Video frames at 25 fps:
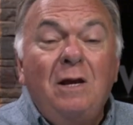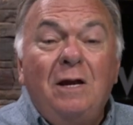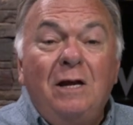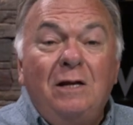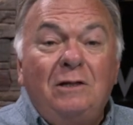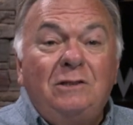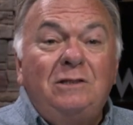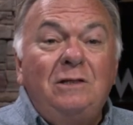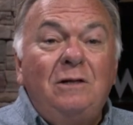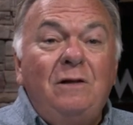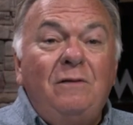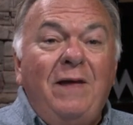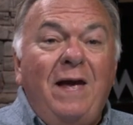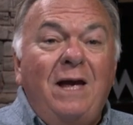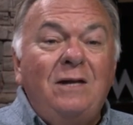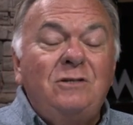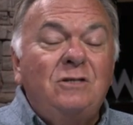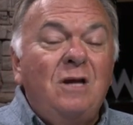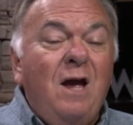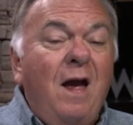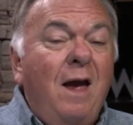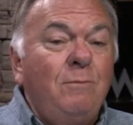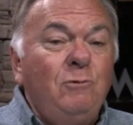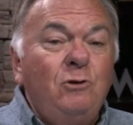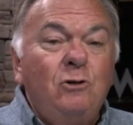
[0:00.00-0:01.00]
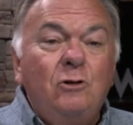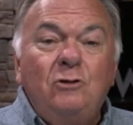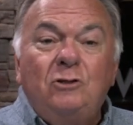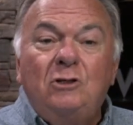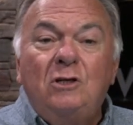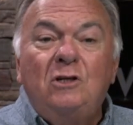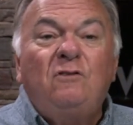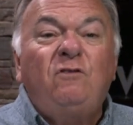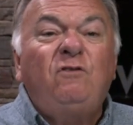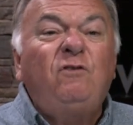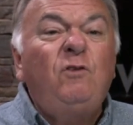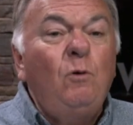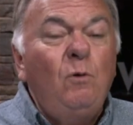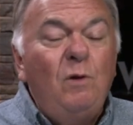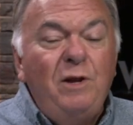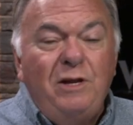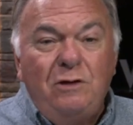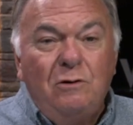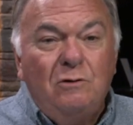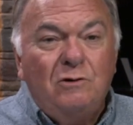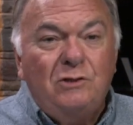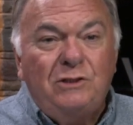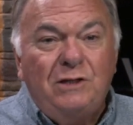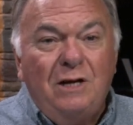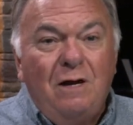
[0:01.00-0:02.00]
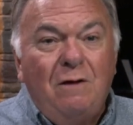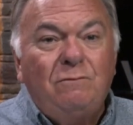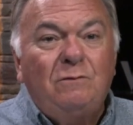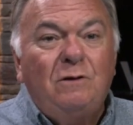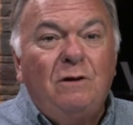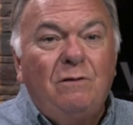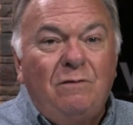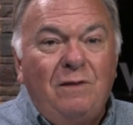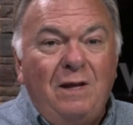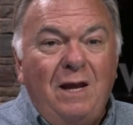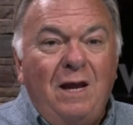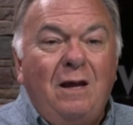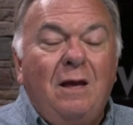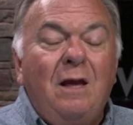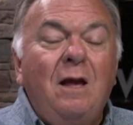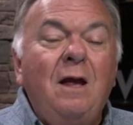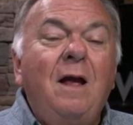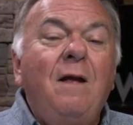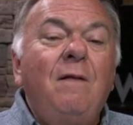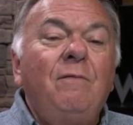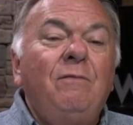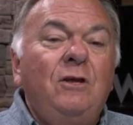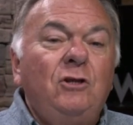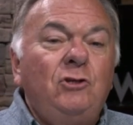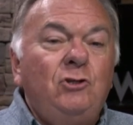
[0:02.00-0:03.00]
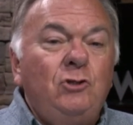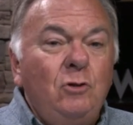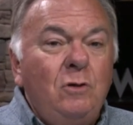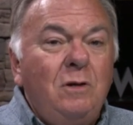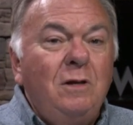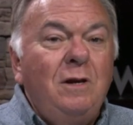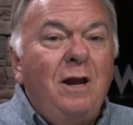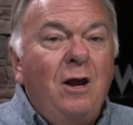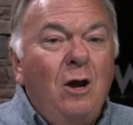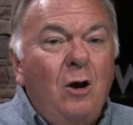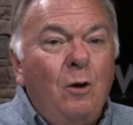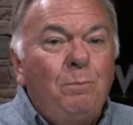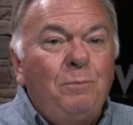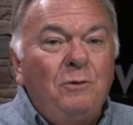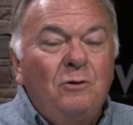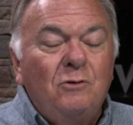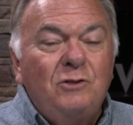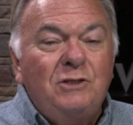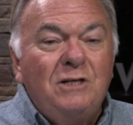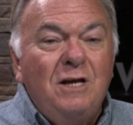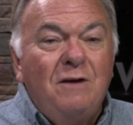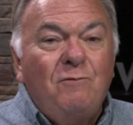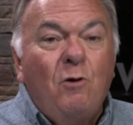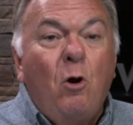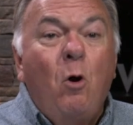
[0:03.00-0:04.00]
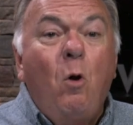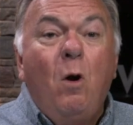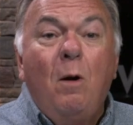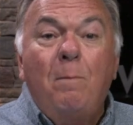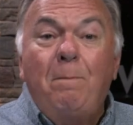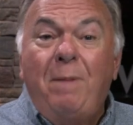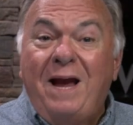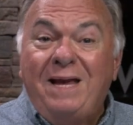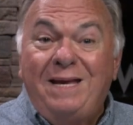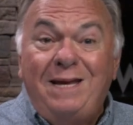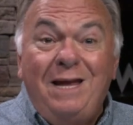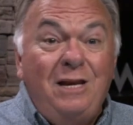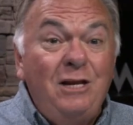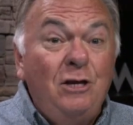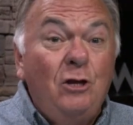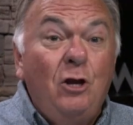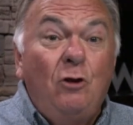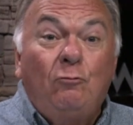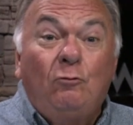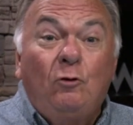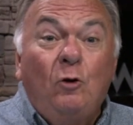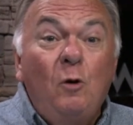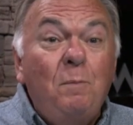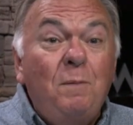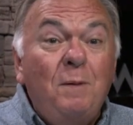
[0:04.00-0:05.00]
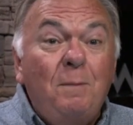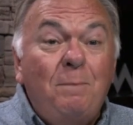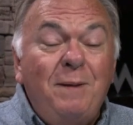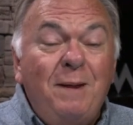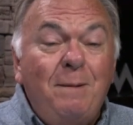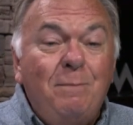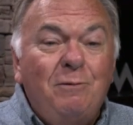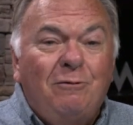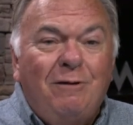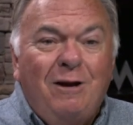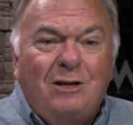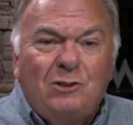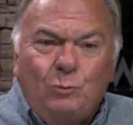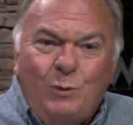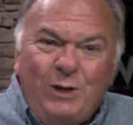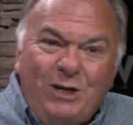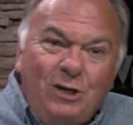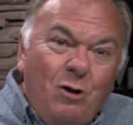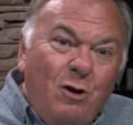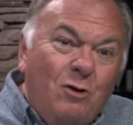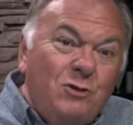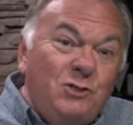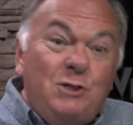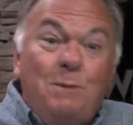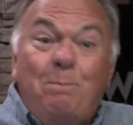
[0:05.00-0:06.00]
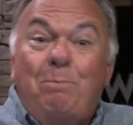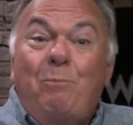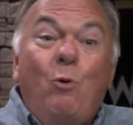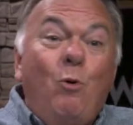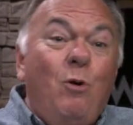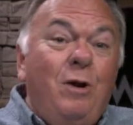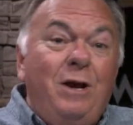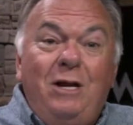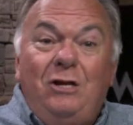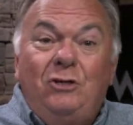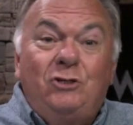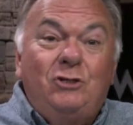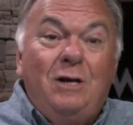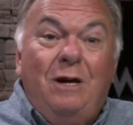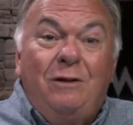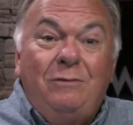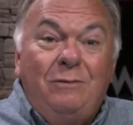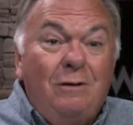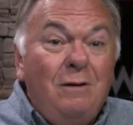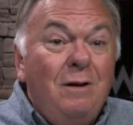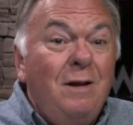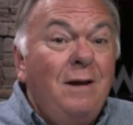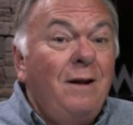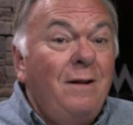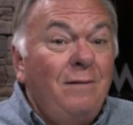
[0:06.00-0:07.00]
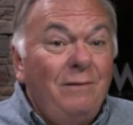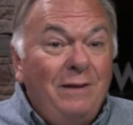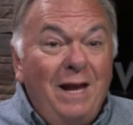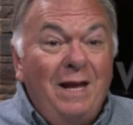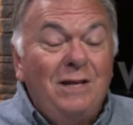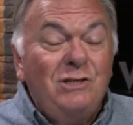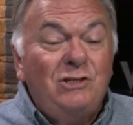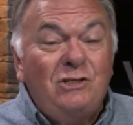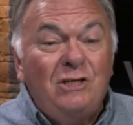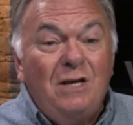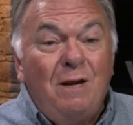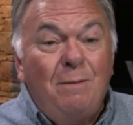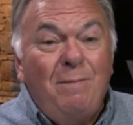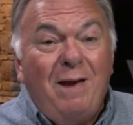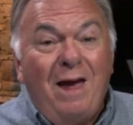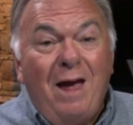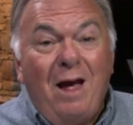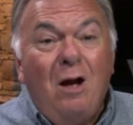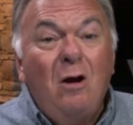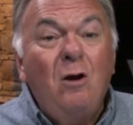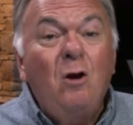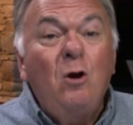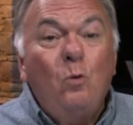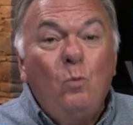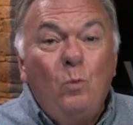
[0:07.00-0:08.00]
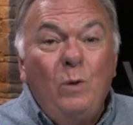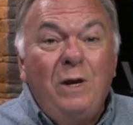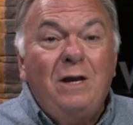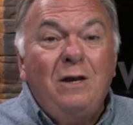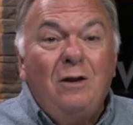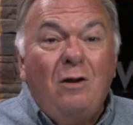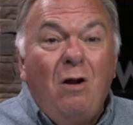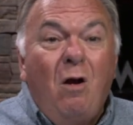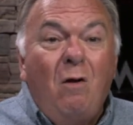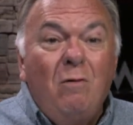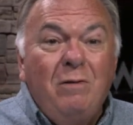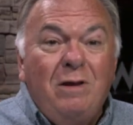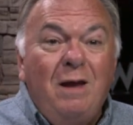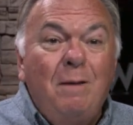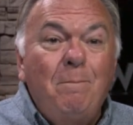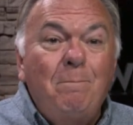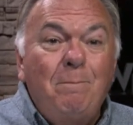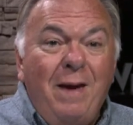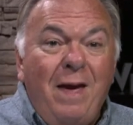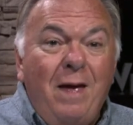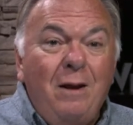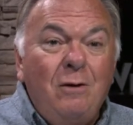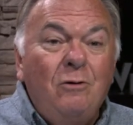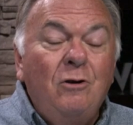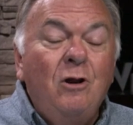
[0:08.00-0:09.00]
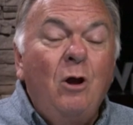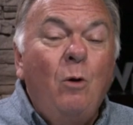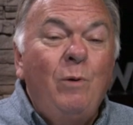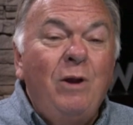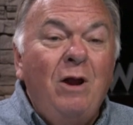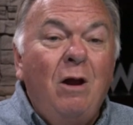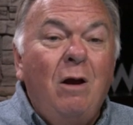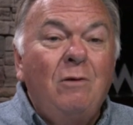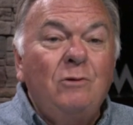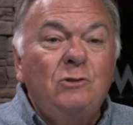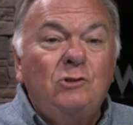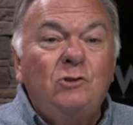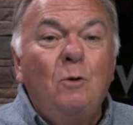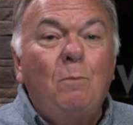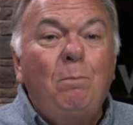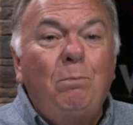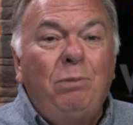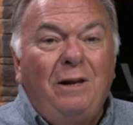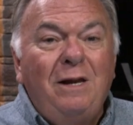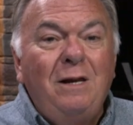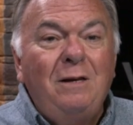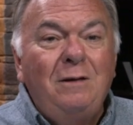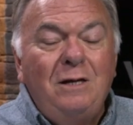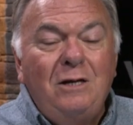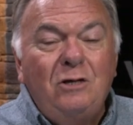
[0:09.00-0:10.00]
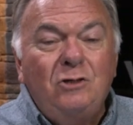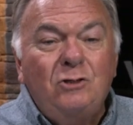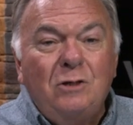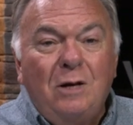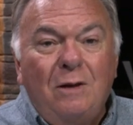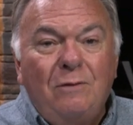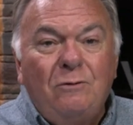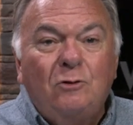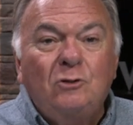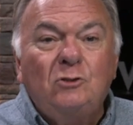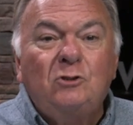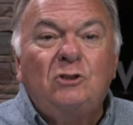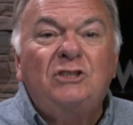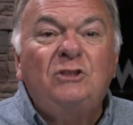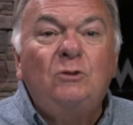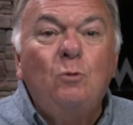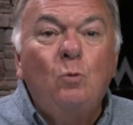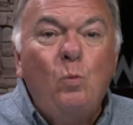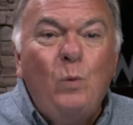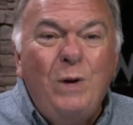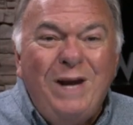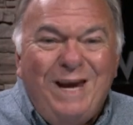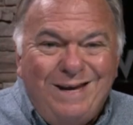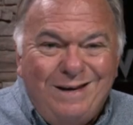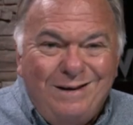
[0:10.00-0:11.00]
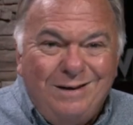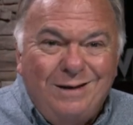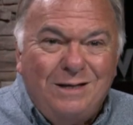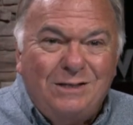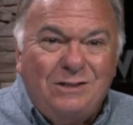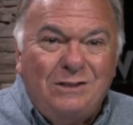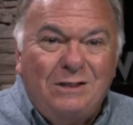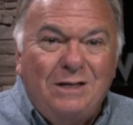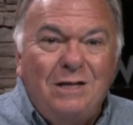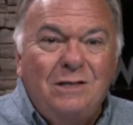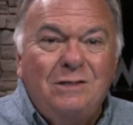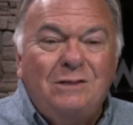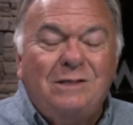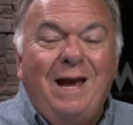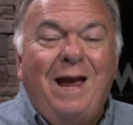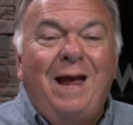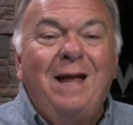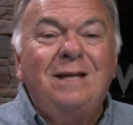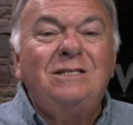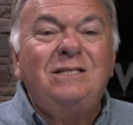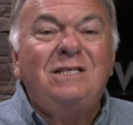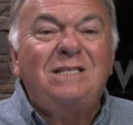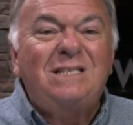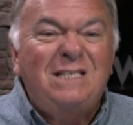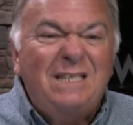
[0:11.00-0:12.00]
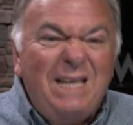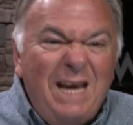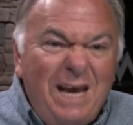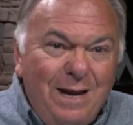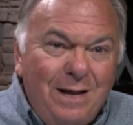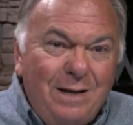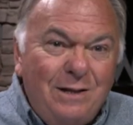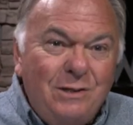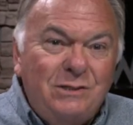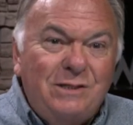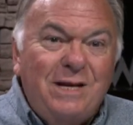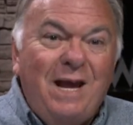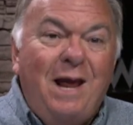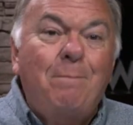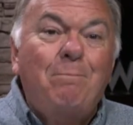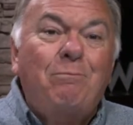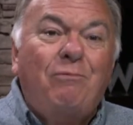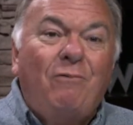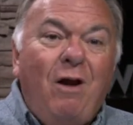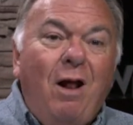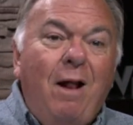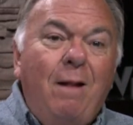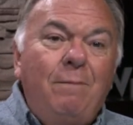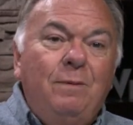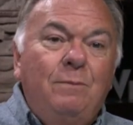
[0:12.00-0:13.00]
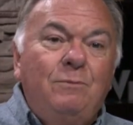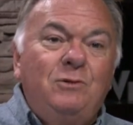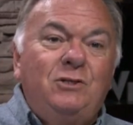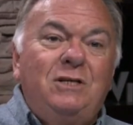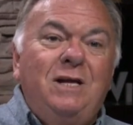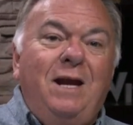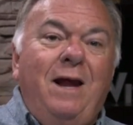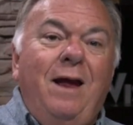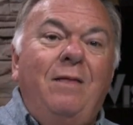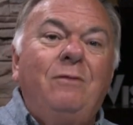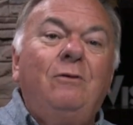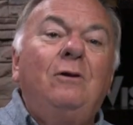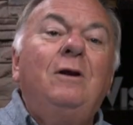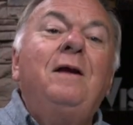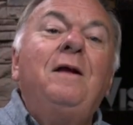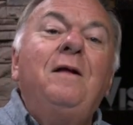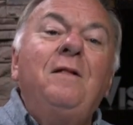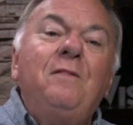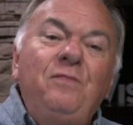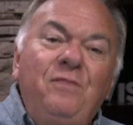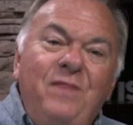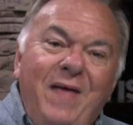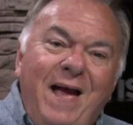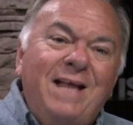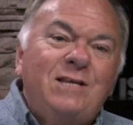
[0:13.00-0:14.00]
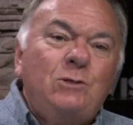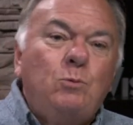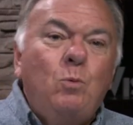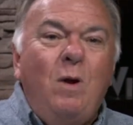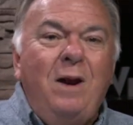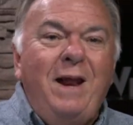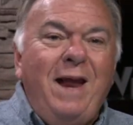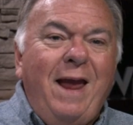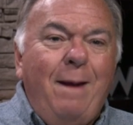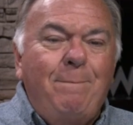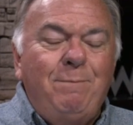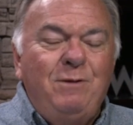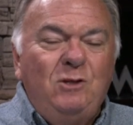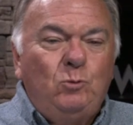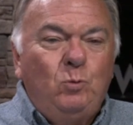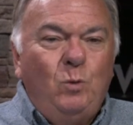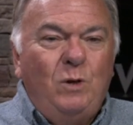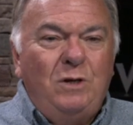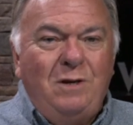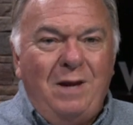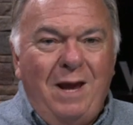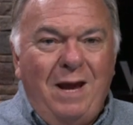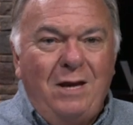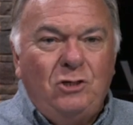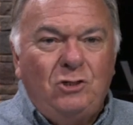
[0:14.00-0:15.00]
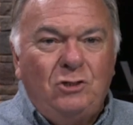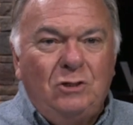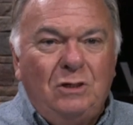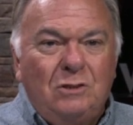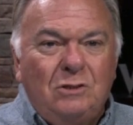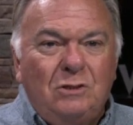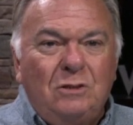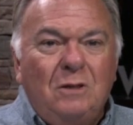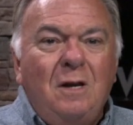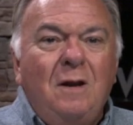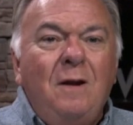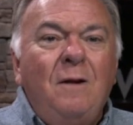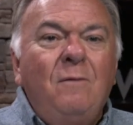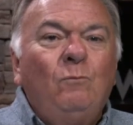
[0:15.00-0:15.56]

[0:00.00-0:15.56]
Until that time, you're just fooling yourself to think that you can help yourself, or by getting a group of people around us, we can all support each other and somehow we can all get better. No, we also blend each other's weakness and sins and problems together. That's what happens with nations.